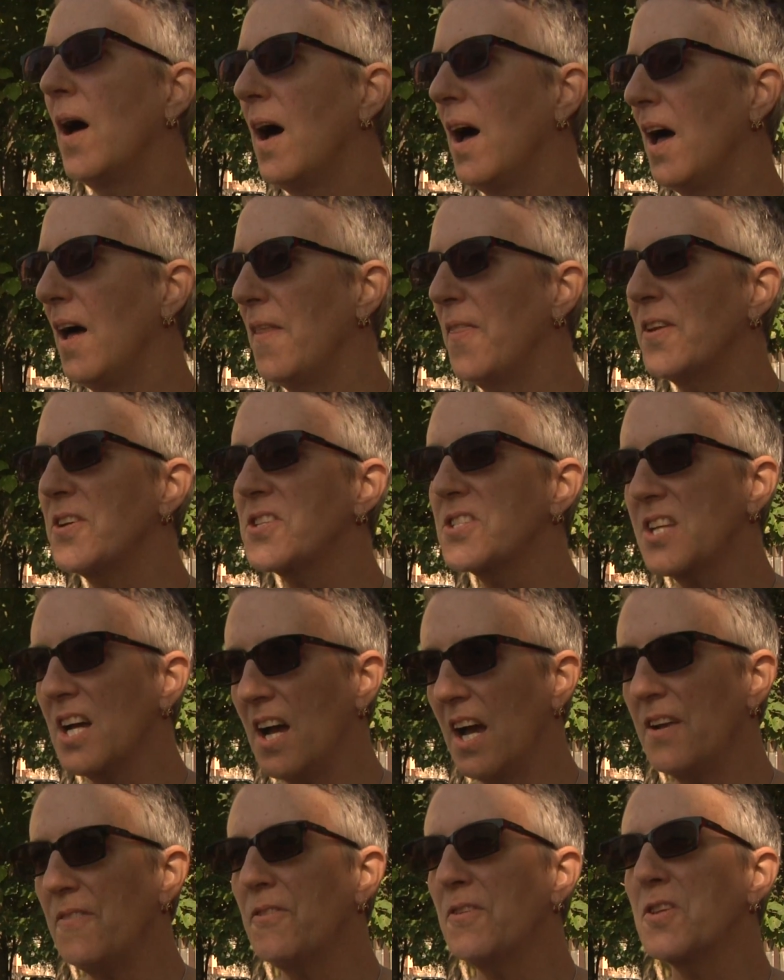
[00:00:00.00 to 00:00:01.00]
The
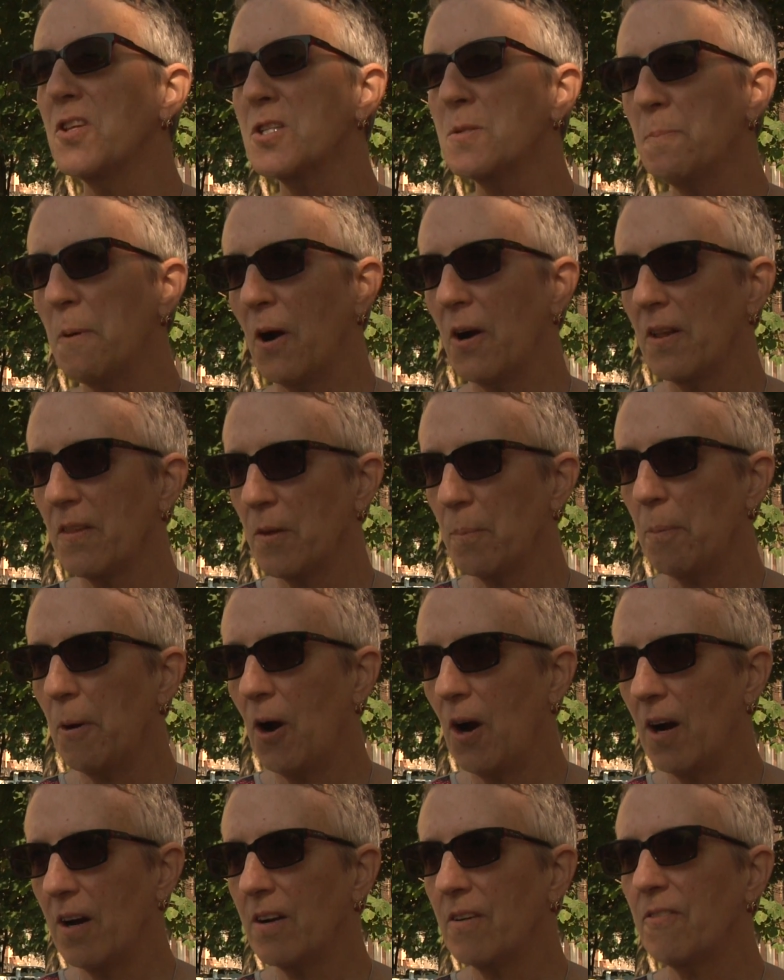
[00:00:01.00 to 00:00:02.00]
design for this part of the
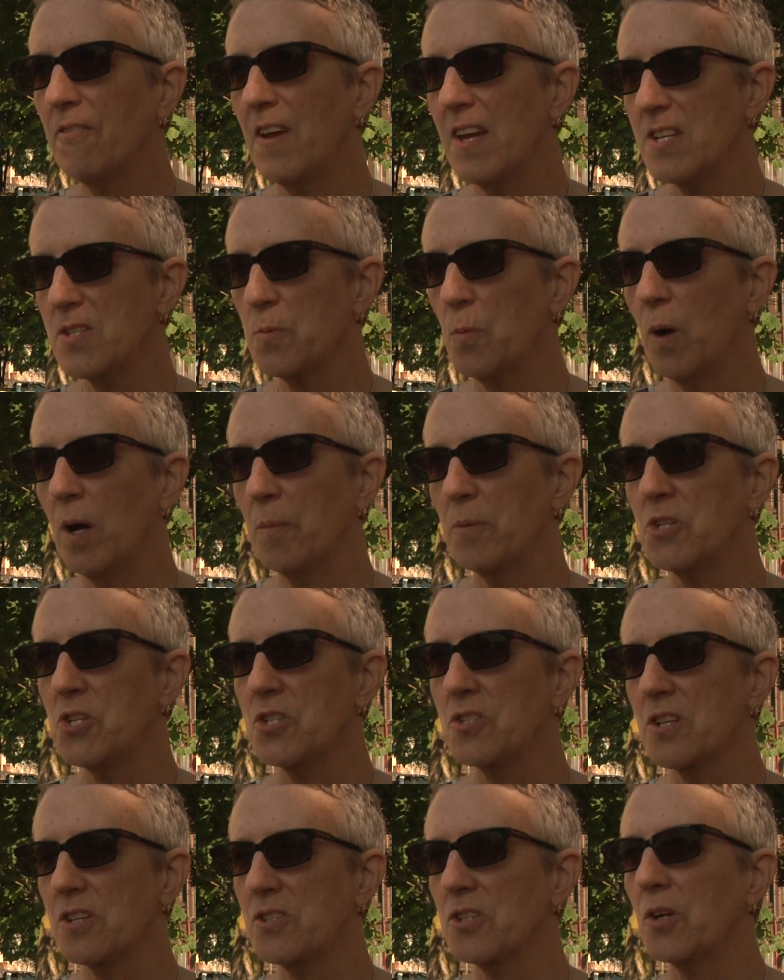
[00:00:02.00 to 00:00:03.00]
park, Phase 1, which
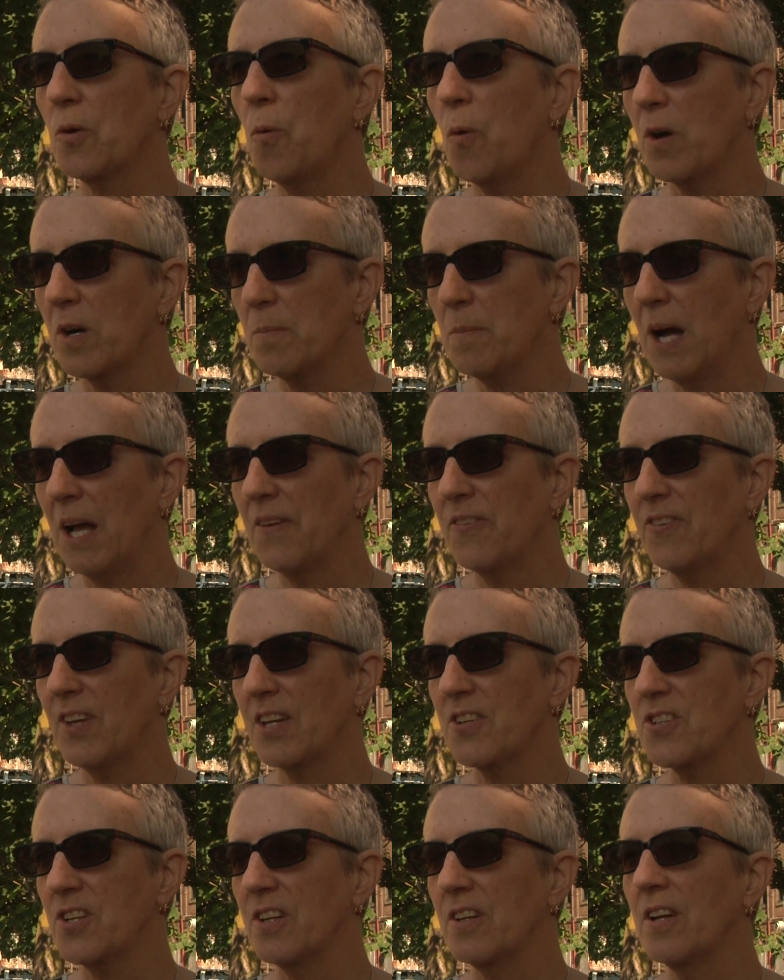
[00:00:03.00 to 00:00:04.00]
is just a quarter-mile
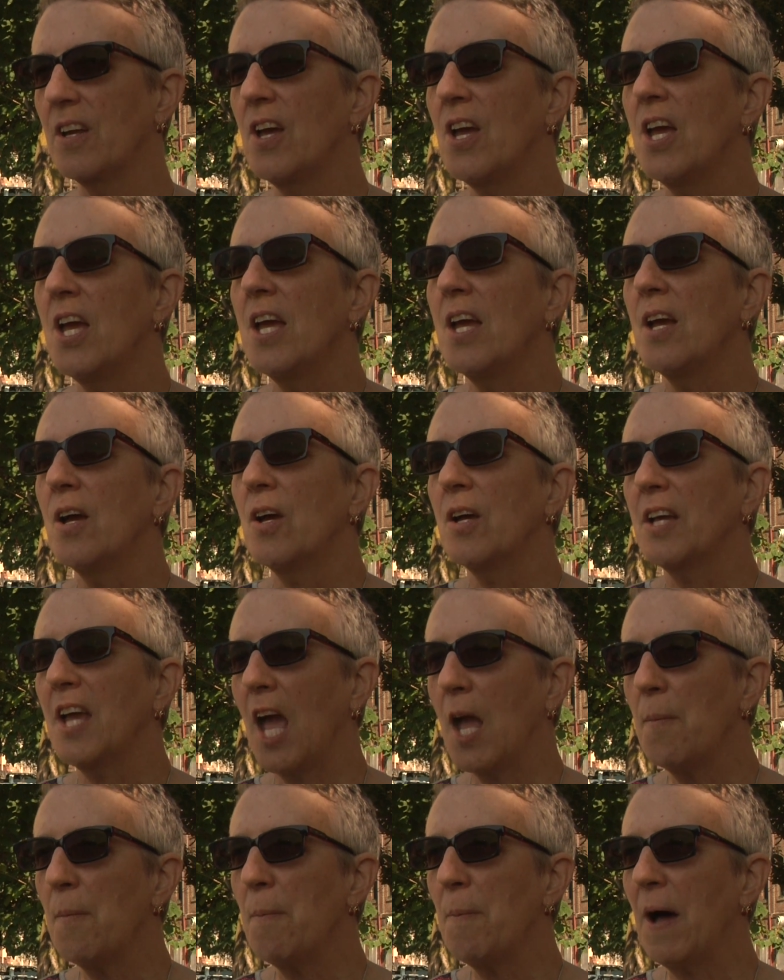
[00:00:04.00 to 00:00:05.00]
section,
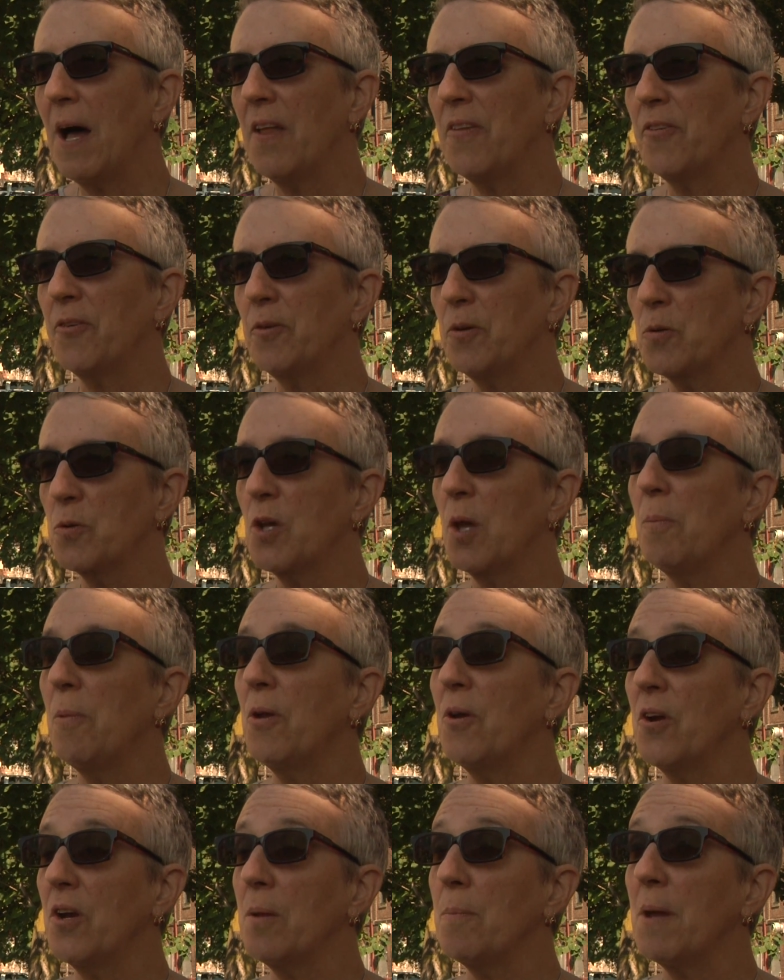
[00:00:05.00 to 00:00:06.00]
came about through
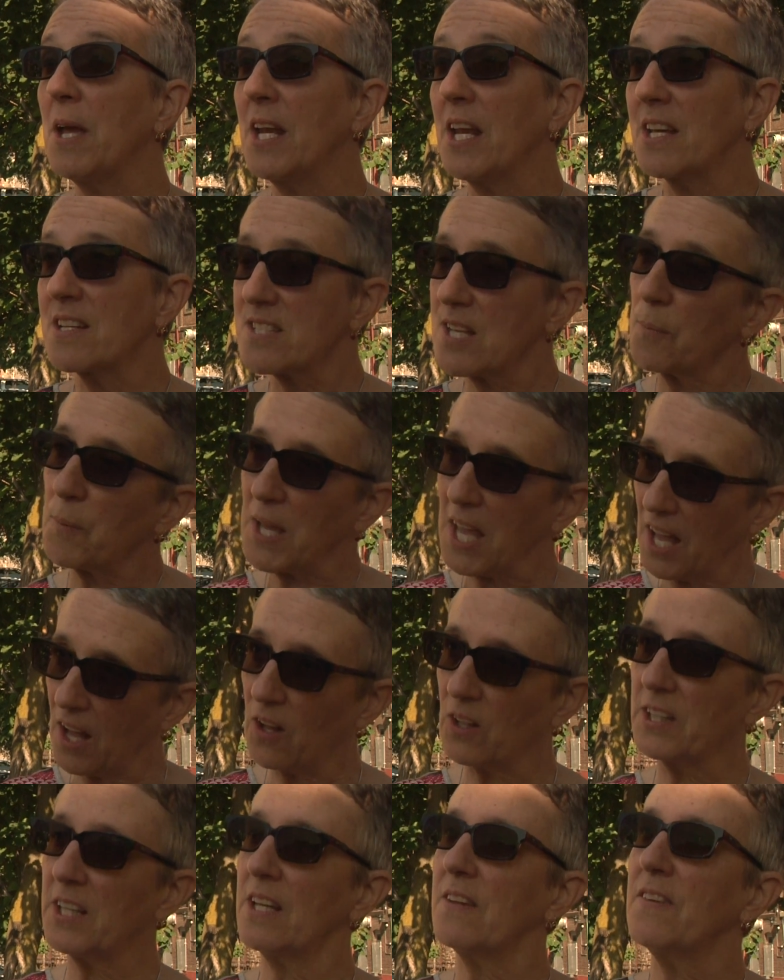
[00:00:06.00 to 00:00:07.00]
community meetings that we
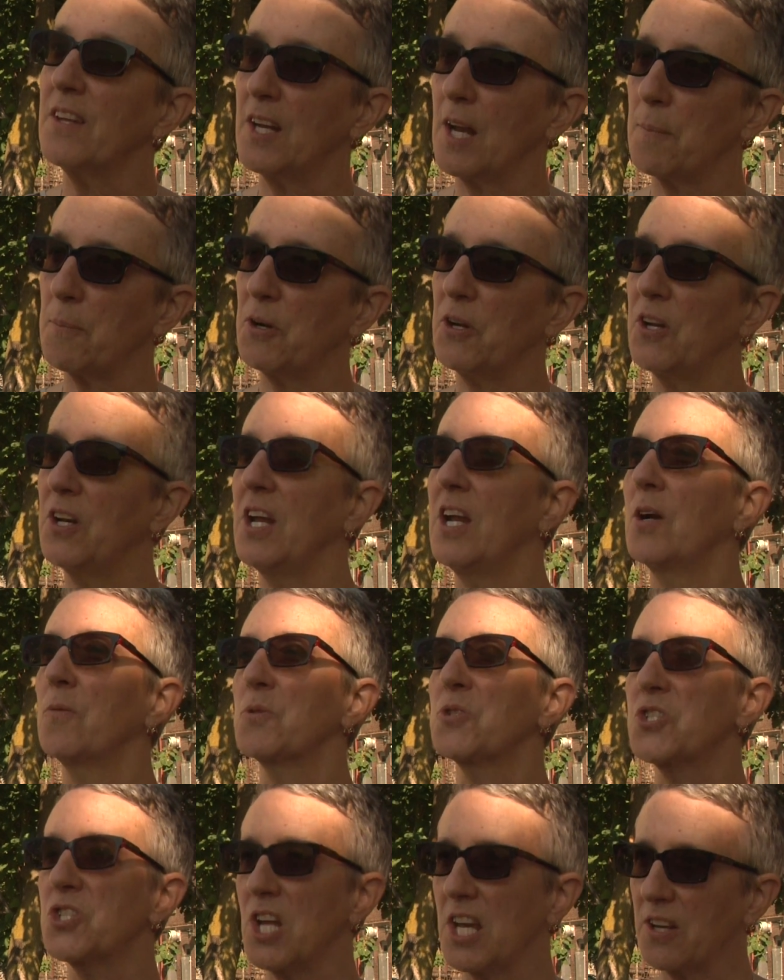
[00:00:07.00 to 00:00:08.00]
held in the neighborhood here
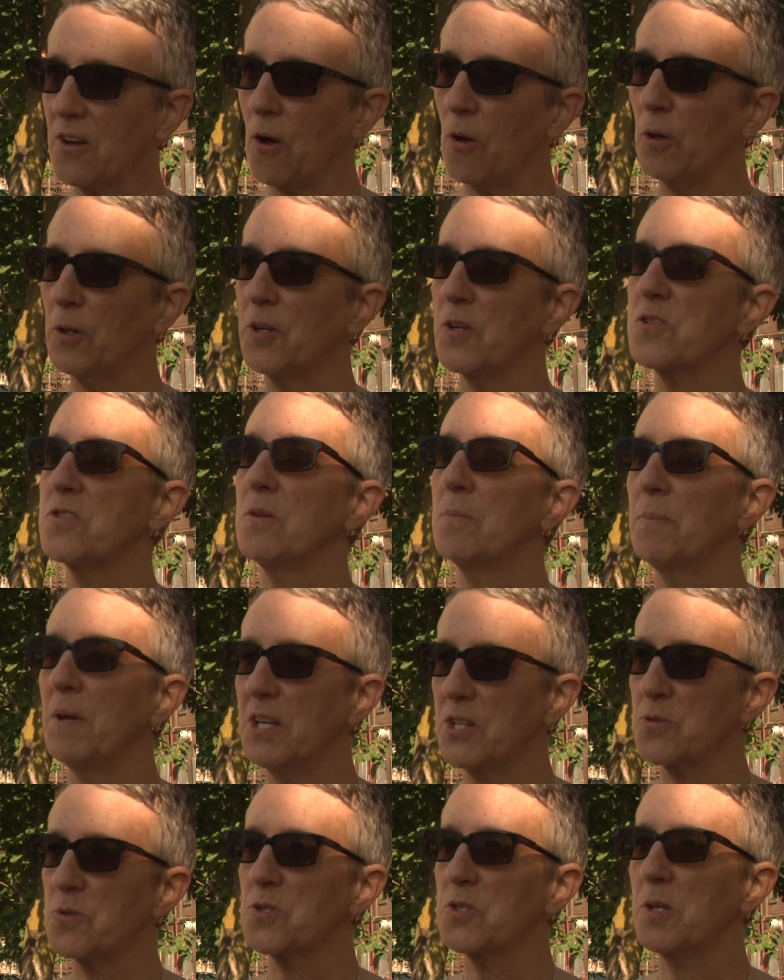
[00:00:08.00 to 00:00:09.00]
with stakeholders and
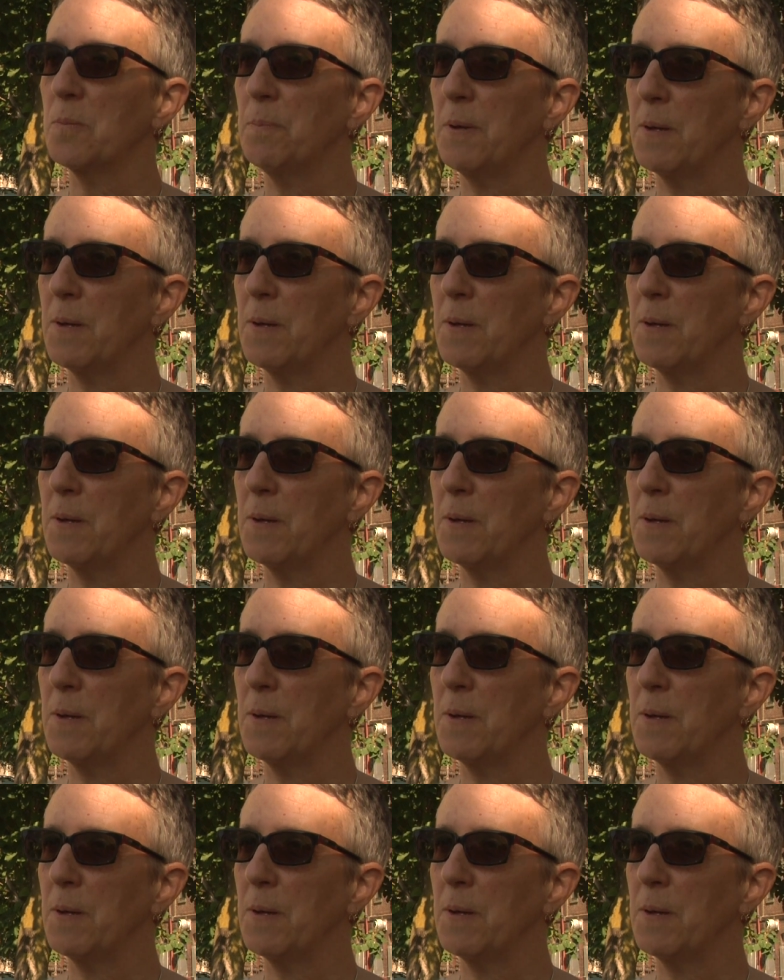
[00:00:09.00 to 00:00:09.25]
interested